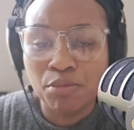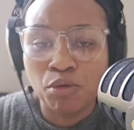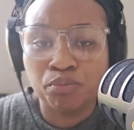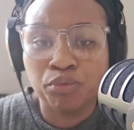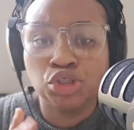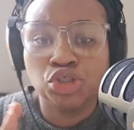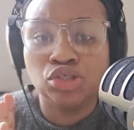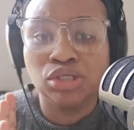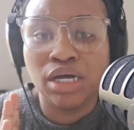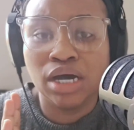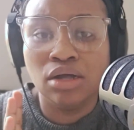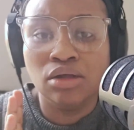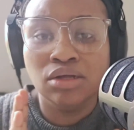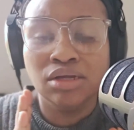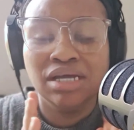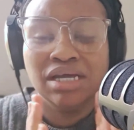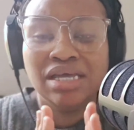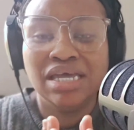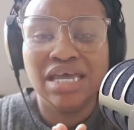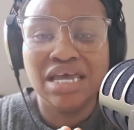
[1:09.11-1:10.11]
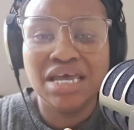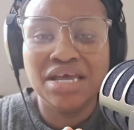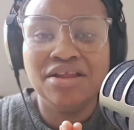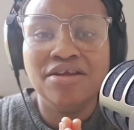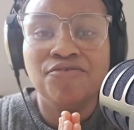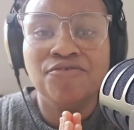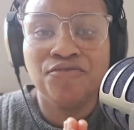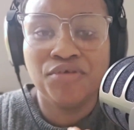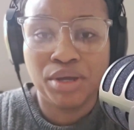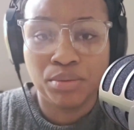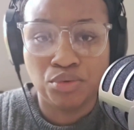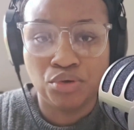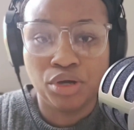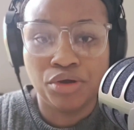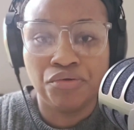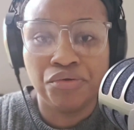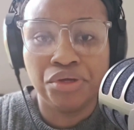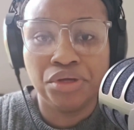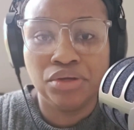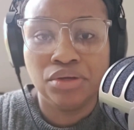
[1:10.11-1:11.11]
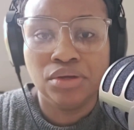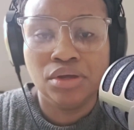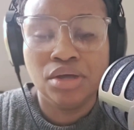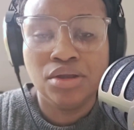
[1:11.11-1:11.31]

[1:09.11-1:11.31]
operational in February.